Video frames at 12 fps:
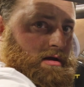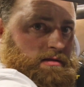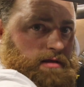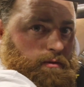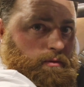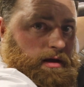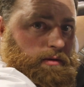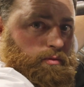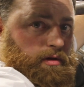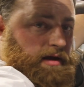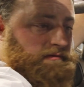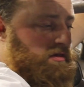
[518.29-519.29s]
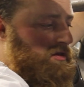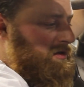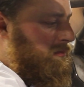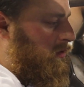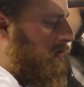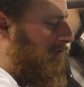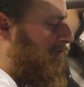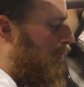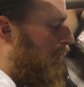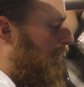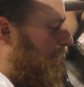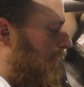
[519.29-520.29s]
That way we'll have the support
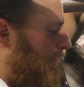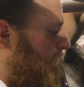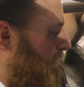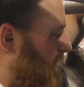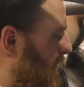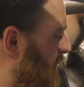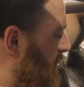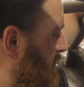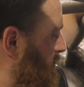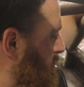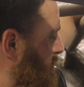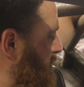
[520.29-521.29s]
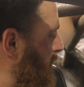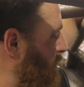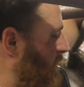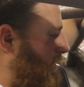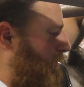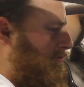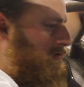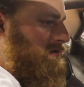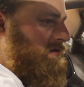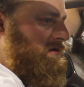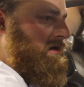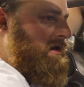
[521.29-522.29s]
for the side windows.
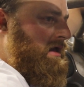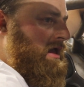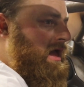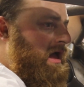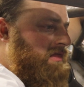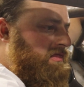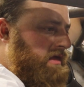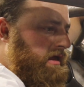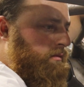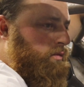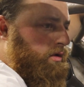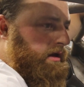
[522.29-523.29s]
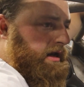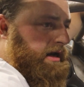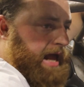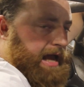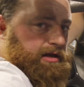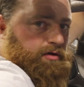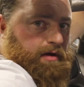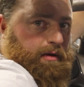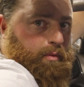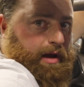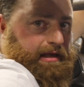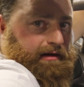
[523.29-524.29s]
And then we'll get an accurate
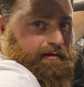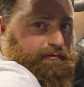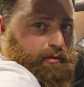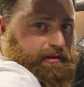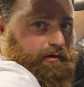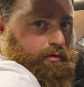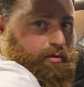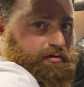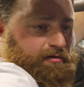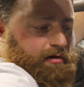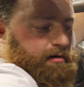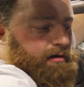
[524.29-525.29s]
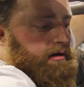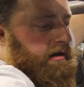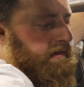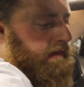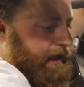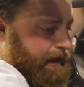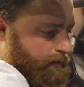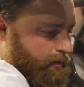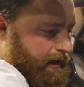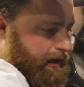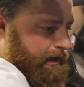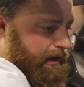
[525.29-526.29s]
weight of what the doors are, and then
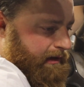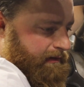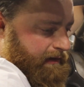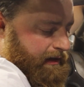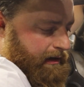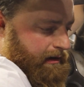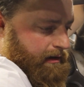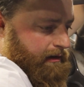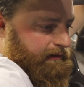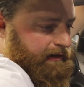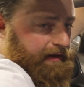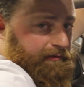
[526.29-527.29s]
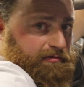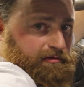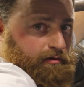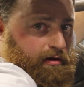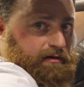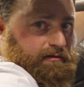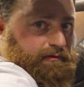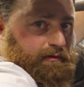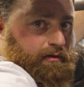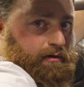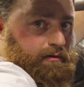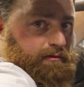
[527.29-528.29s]
we can get the lift struts for
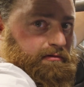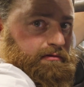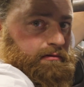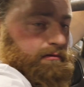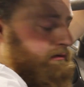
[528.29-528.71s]
those.